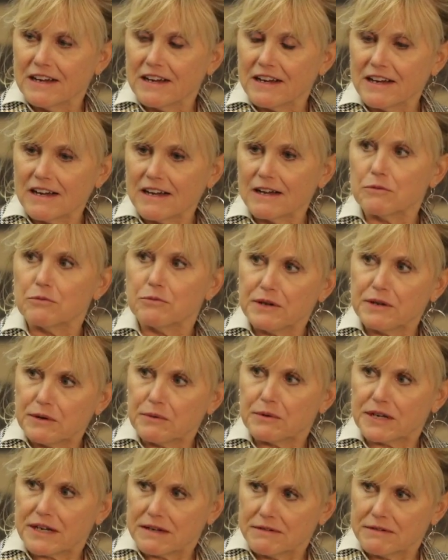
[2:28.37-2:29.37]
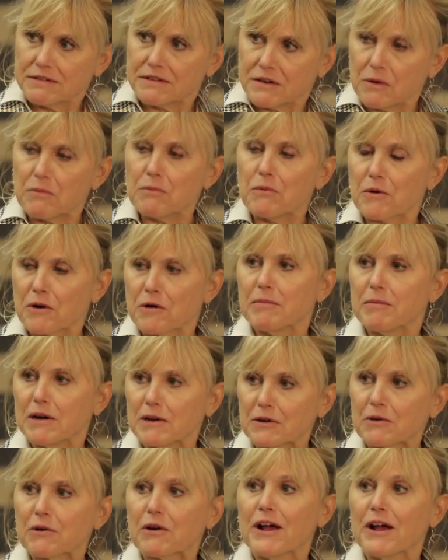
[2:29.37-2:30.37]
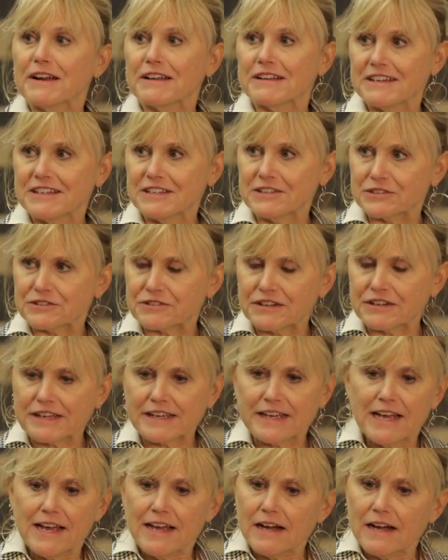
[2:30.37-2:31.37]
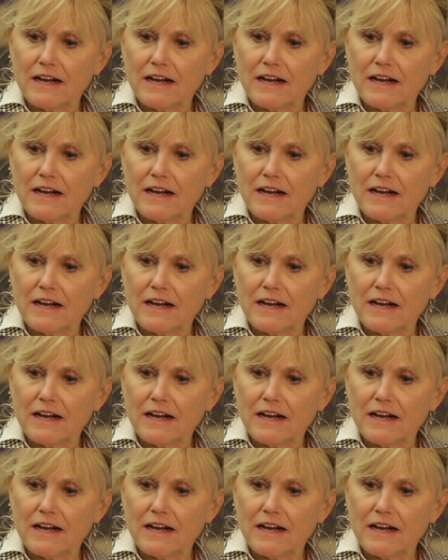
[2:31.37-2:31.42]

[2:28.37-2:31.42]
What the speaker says: we would know more about chronic injury.